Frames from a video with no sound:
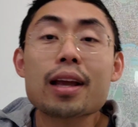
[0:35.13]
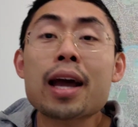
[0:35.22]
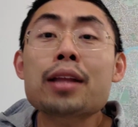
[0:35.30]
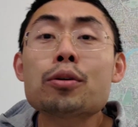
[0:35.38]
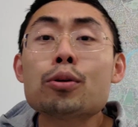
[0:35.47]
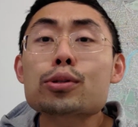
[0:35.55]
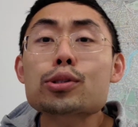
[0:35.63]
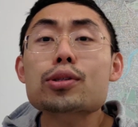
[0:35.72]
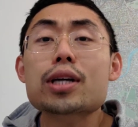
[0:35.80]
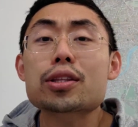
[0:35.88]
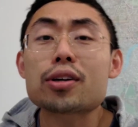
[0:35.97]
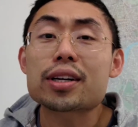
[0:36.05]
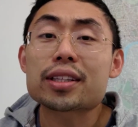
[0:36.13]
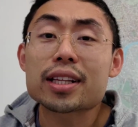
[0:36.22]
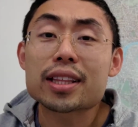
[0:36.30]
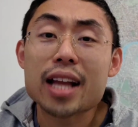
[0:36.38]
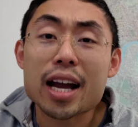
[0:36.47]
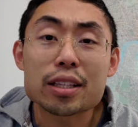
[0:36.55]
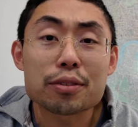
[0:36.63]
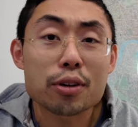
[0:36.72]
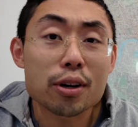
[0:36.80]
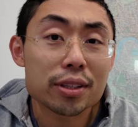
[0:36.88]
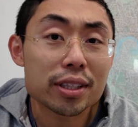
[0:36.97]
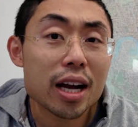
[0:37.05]
and also you're not in the line of
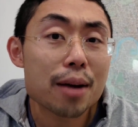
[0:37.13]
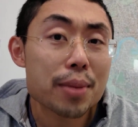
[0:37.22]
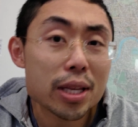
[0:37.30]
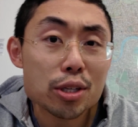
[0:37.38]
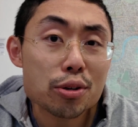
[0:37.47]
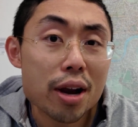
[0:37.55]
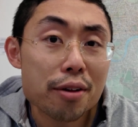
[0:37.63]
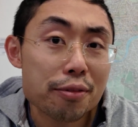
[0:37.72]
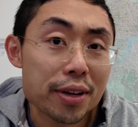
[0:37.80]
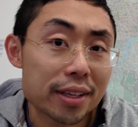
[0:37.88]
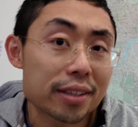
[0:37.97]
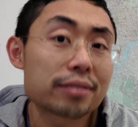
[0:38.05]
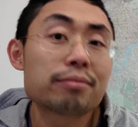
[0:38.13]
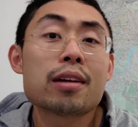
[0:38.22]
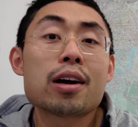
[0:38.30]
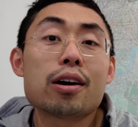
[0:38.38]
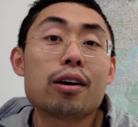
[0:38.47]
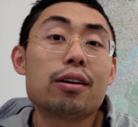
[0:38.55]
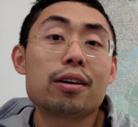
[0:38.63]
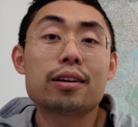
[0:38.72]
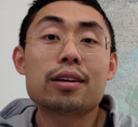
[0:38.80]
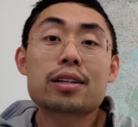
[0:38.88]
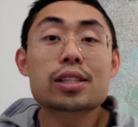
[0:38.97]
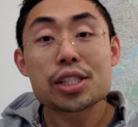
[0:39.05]
oncoming traffic
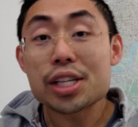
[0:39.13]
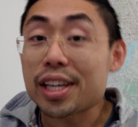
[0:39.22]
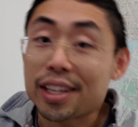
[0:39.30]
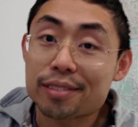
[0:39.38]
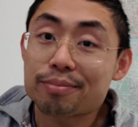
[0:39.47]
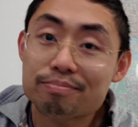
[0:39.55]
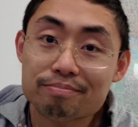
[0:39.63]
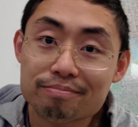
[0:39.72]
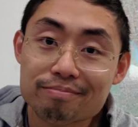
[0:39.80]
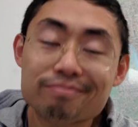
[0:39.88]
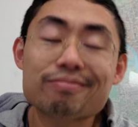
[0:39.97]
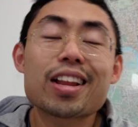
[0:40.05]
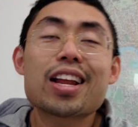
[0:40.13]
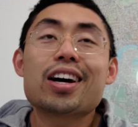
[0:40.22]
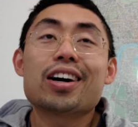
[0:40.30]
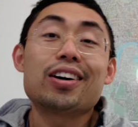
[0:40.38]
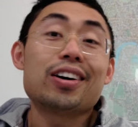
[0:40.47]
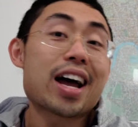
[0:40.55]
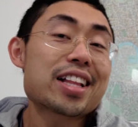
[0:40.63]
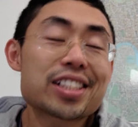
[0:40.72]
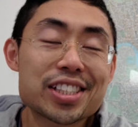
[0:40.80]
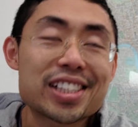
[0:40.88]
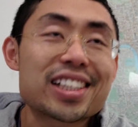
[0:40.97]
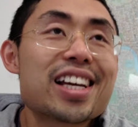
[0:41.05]
or chi or
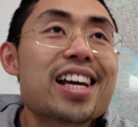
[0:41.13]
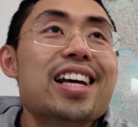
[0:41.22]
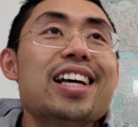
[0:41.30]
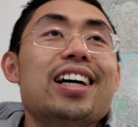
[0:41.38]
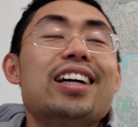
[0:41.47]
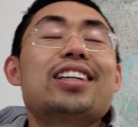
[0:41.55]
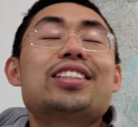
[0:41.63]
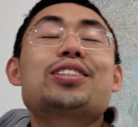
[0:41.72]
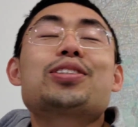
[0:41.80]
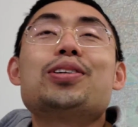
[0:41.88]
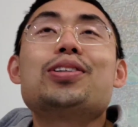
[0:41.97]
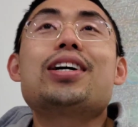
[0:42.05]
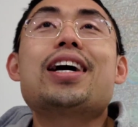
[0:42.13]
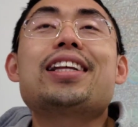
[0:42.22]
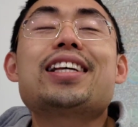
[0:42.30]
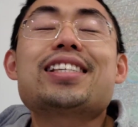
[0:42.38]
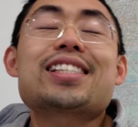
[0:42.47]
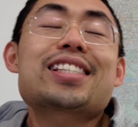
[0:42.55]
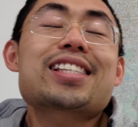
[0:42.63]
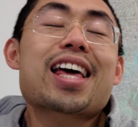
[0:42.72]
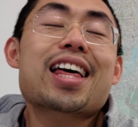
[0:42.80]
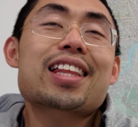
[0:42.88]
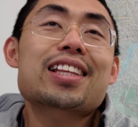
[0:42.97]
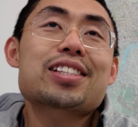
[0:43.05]
energy. So it is
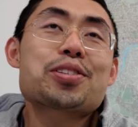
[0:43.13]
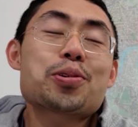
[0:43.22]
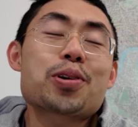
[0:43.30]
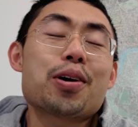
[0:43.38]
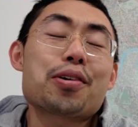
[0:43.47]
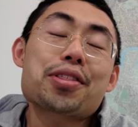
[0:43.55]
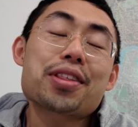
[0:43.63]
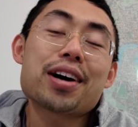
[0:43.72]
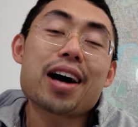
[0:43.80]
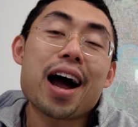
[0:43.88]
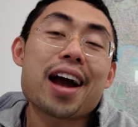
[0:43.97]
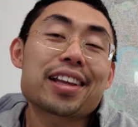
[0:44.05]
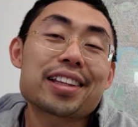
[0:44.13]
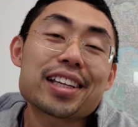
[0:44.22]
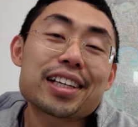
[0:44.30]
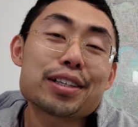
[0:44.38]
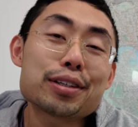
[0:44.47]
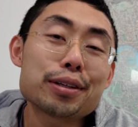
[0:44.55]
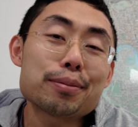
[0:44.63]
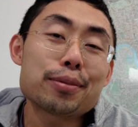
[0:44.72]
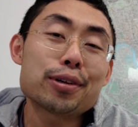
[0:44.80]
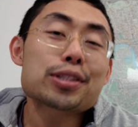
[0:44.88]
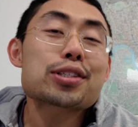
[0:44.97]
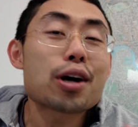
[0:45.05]
so-called the ideal,
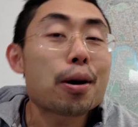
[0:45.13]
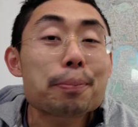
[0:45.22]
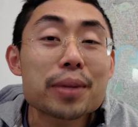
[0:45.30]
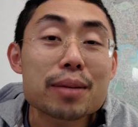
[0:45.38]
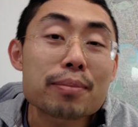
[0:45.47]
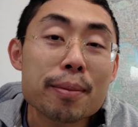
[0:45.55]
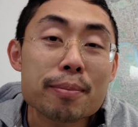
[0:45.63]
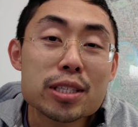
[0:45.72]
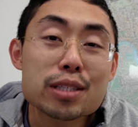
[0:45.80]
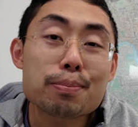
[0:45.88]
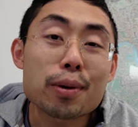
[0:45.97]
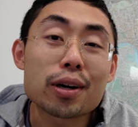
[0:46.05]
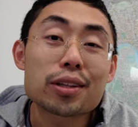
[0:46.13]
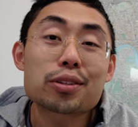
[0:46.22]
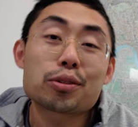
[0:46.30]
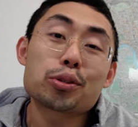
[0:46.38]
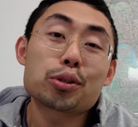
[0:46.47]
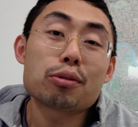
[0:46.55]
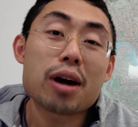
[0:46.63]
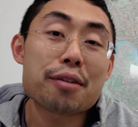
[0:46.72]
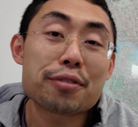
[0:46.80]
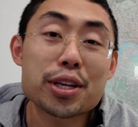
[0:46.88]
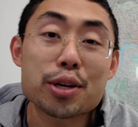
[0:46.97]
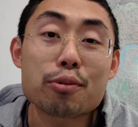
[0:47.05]
most optimum spot to do
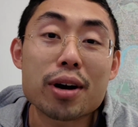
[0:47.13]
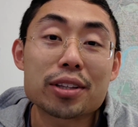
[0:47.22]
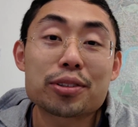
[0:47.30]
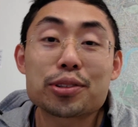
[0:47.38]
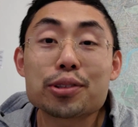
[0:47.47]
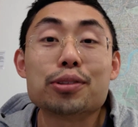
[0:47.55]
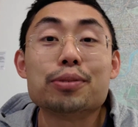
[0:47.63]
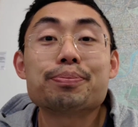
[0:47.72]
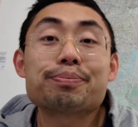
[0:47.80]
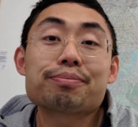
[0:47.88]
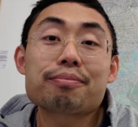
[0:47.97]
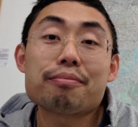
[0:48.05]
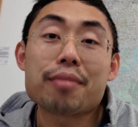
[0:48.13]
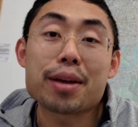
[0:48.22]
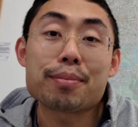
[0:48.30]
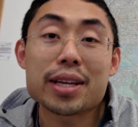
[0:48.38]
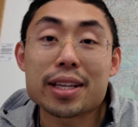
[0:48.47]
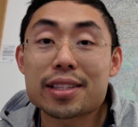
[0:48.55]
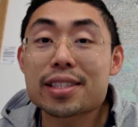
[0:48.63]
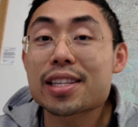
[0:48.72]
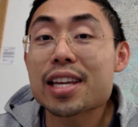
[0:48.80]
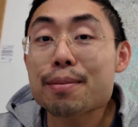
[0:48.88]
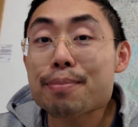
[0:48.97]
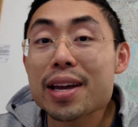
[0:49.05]
whatever you want to do. Maybe it's
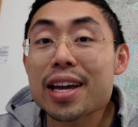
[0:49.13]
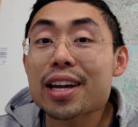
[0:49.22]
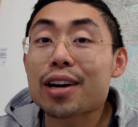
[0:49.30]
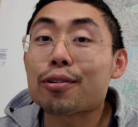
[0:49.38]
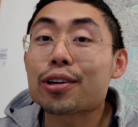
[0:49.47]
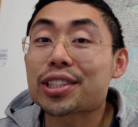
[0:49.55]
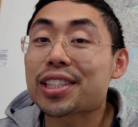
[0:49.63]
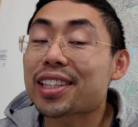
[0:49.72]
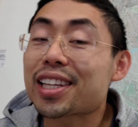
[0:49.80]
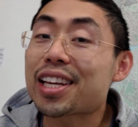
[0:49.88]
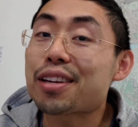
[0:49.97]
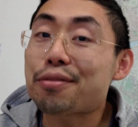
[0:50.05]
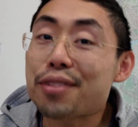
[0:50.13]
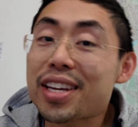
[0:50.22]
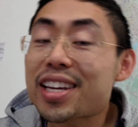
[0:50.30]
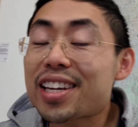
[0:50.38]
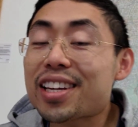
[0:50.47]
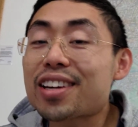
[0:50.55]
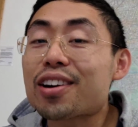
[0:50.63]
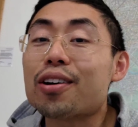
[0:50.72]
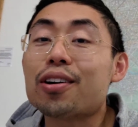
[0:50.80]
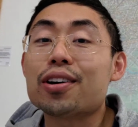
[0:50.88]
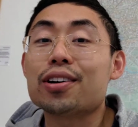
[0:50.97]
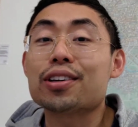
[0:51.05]
sleeping or watching TV
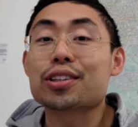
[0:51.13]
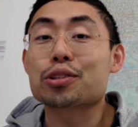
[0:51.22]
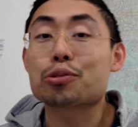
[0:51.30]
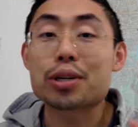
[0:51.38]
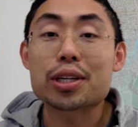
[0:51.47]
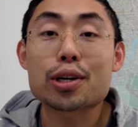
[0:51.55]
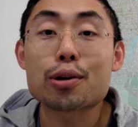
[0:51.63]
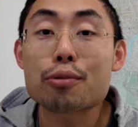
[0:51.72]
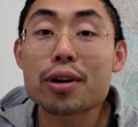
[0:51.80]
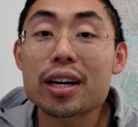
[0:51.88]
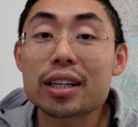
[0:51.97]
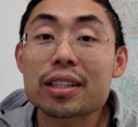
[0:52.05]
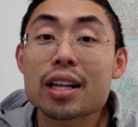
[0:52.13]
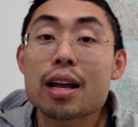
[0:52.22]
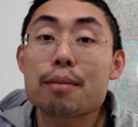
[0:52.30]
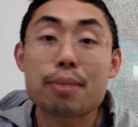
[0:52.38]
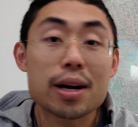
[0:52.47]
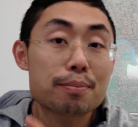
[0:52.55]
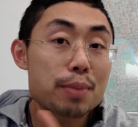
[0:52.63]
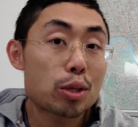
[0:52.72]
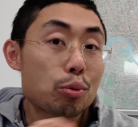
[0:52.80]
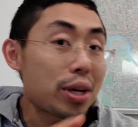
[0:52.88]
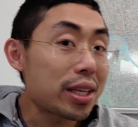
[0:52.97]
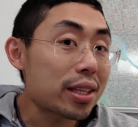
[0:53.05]
or doing your work. But
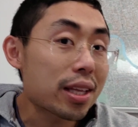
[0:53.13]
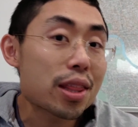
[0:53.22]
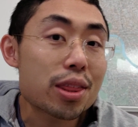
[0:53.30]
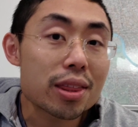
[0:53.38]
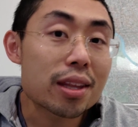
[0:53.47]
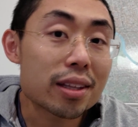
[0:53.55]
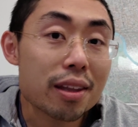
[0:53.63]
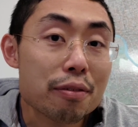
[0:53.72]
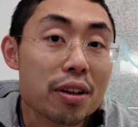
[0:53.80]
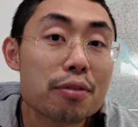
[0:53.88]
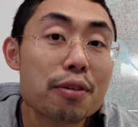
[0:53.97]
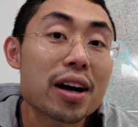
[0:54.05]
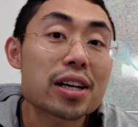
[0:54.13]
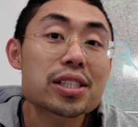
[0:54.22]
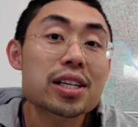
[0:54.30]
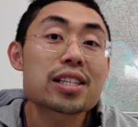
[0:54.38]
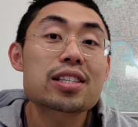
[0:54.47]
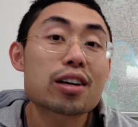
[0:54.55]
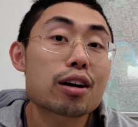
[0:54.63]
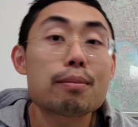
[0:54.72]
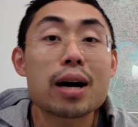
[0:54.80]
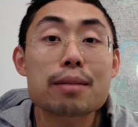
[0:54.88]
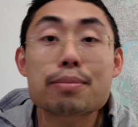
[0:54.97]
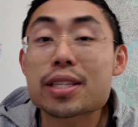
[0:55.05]
between the different functions, the
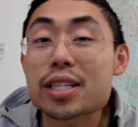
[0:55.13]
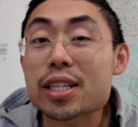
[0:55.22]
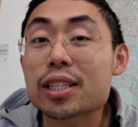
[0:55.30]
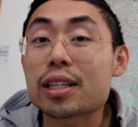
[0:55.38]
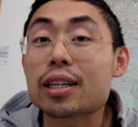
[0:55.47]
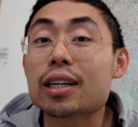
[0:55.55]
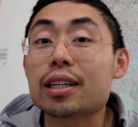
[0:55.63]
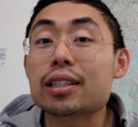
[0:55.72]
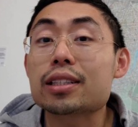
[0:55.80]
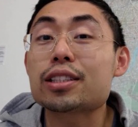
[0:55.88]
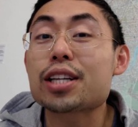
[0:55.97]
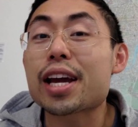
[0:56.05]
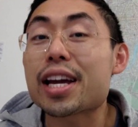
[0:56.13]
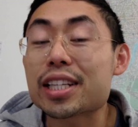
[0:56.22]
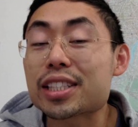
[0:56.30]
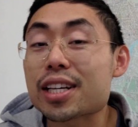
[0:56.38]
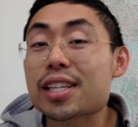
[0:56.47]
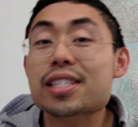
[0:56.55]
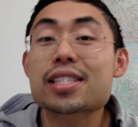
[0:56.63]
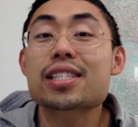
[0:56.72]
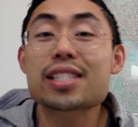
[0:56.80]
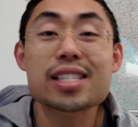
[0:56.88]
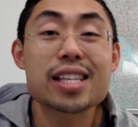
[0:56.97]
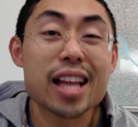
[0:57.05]
command position changes
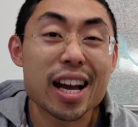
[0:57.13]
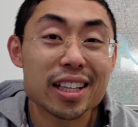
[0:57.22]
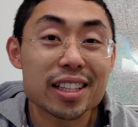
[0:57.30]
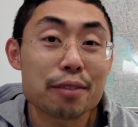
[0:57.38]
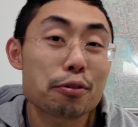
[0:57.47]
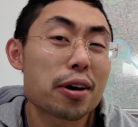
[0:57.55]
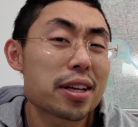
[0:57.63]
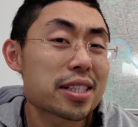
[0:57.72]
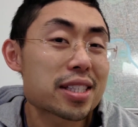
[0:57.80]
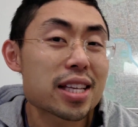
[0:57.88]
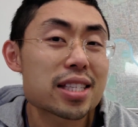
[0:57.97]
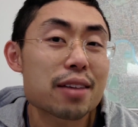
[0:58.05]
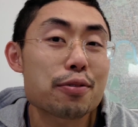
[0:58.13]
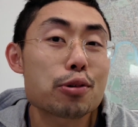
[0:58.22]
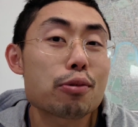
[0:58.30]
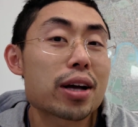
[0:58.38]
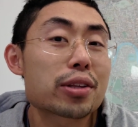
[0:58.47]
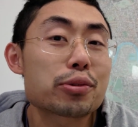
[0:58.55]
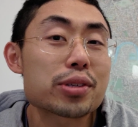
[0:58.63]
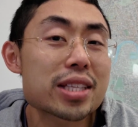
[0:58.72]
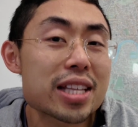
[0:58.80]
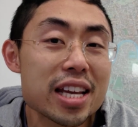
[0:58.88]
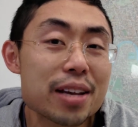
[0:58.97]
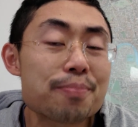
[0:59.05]
slightly. For instance, if you want to
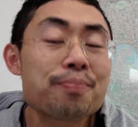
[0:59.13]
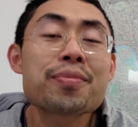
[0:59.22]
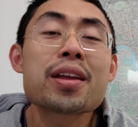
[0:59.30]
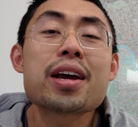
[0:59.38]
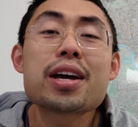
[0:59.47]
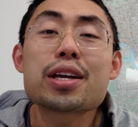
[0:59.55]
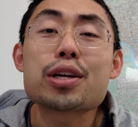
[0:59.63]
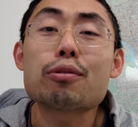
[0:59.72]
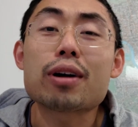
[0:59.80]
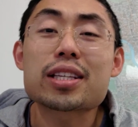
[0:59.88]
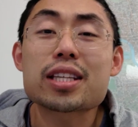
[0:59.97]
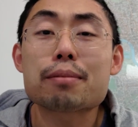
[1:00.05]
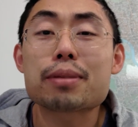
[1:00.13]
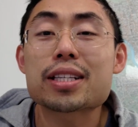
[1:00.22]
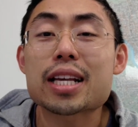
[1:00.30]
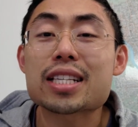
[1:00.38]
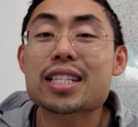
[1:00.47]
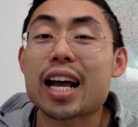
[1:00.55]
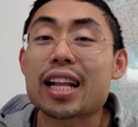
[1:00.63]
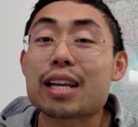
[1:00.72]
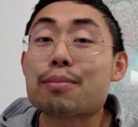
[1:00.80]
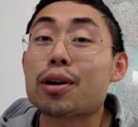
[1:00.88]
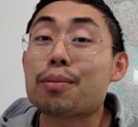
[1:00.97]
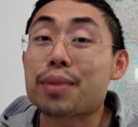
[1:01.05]
sleep, you want someplace that's slightly
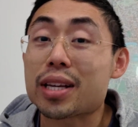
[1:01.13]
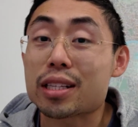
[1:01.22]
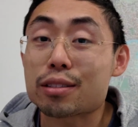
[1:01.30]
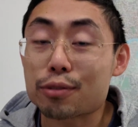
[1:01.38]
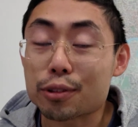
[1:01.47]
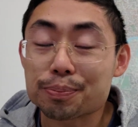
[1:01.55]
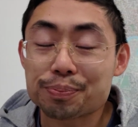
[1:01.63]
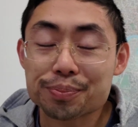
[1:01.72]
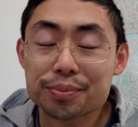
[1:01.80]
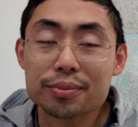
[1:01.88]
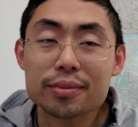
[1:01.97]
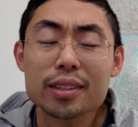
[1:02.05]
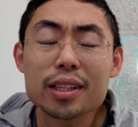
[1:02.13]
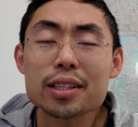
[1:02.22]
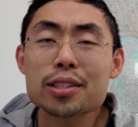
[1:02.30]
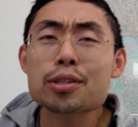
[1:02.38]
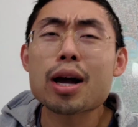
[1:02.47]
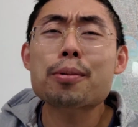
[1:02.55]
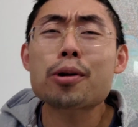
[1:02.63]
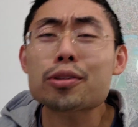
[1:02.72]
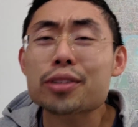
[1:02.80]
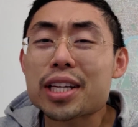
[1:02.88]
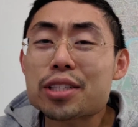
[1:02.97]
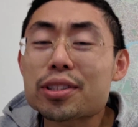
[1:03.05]
more peaceful. So I'm going to
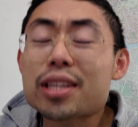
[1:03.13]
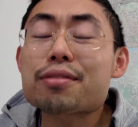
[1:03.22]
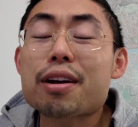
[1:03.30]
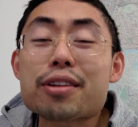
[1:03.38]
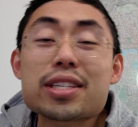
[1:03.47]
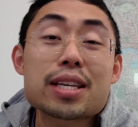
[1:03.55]
teach you this very